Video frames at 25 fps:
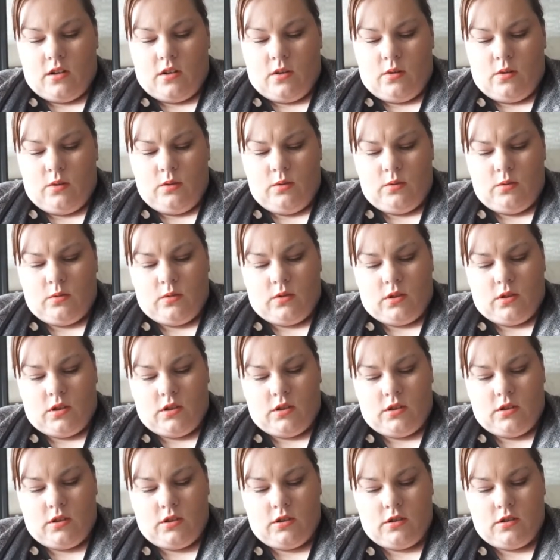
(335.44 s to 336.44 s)
Ooh.
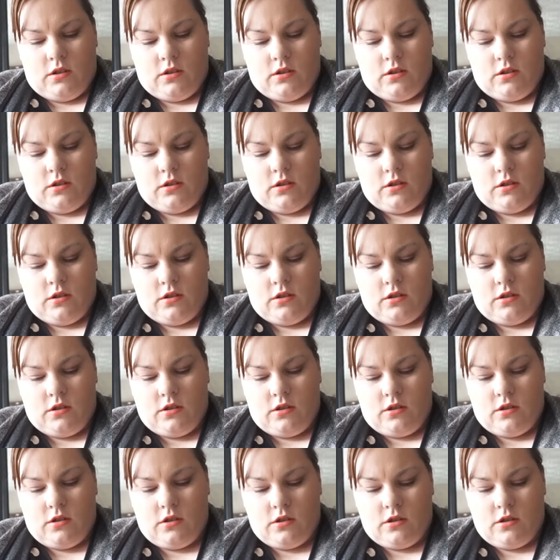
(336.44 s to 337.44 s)

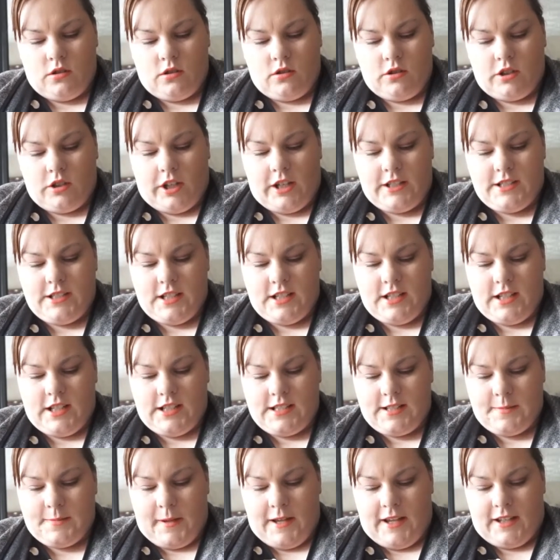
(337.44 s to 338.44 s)
No, I didn't
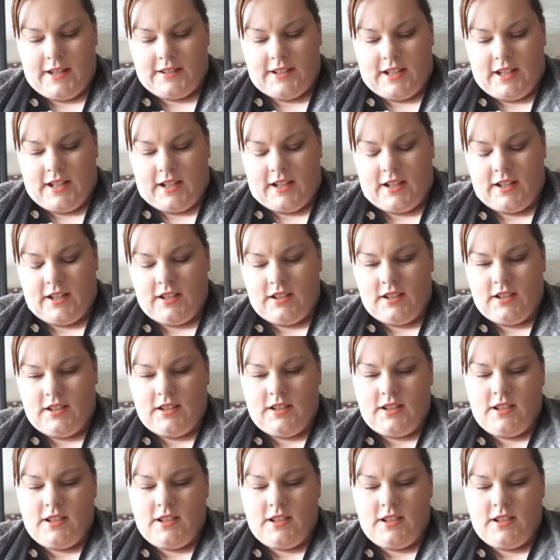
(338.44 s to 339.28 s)
expect that.